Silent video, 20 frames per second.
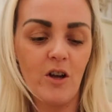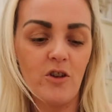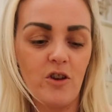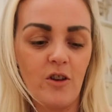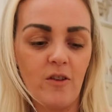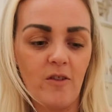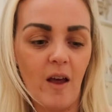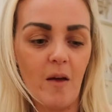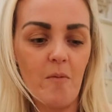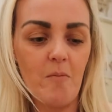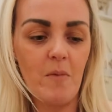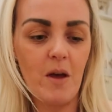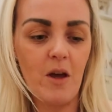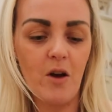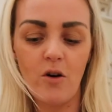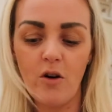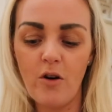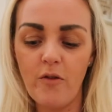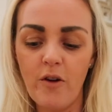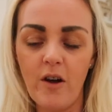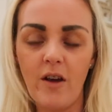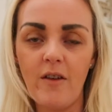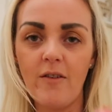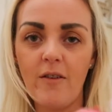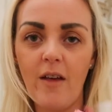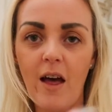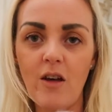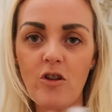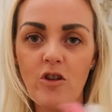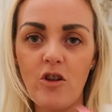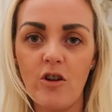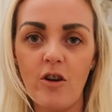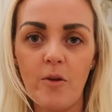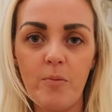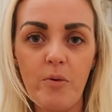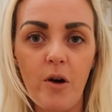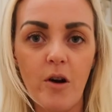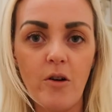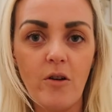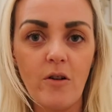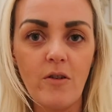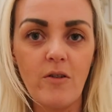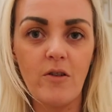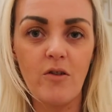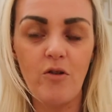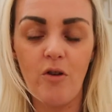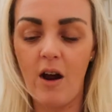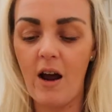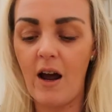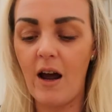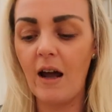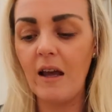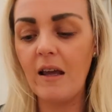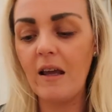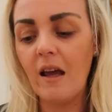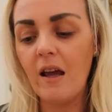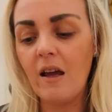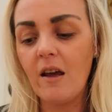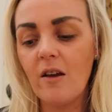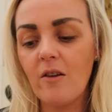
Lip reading: she sent me over a selection of products to try.